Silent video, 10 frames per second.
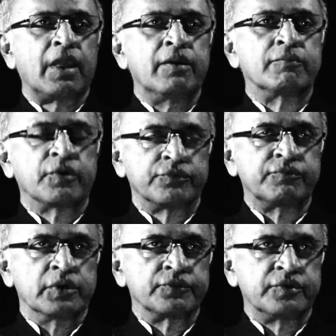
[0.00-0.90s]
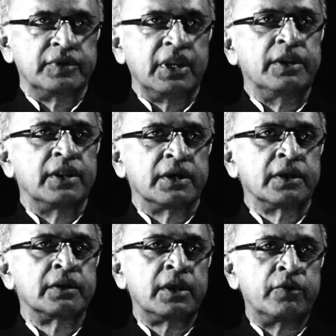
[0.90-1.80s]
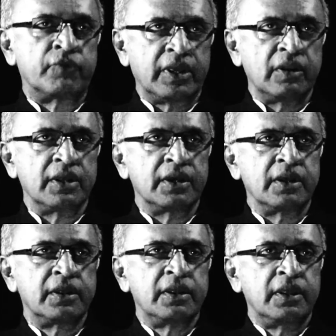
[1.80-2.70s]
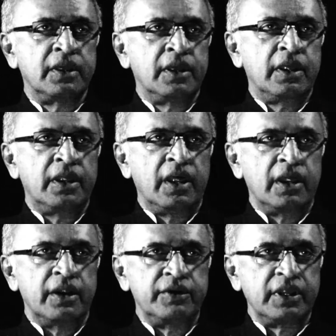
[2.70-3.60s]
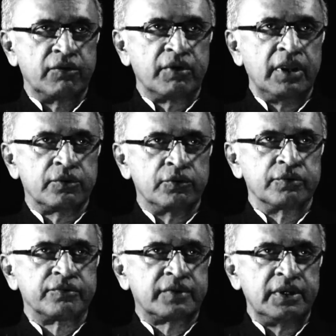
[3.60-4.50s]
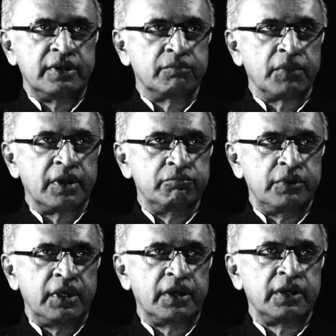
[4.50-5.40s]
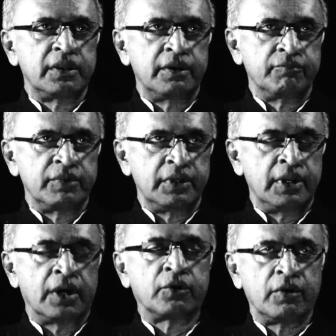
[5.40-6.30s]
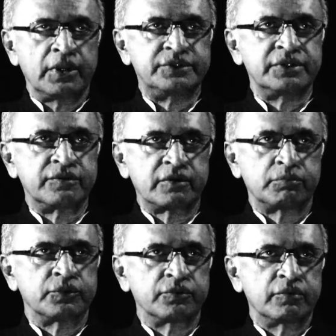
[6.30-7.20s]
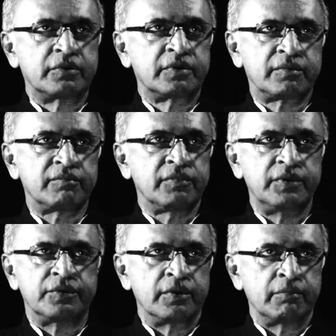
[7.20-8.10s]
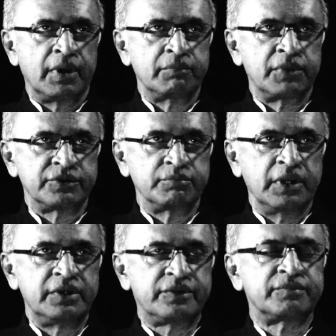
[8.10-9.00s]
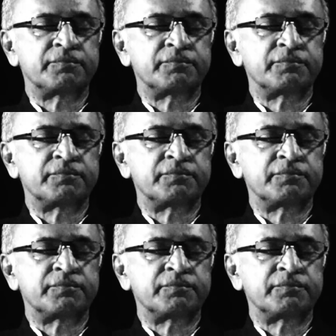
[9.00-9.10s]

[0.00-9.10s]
Of course, we also did a regular degree course. I did my BA in our college in Tiruppattur with all my batchmates.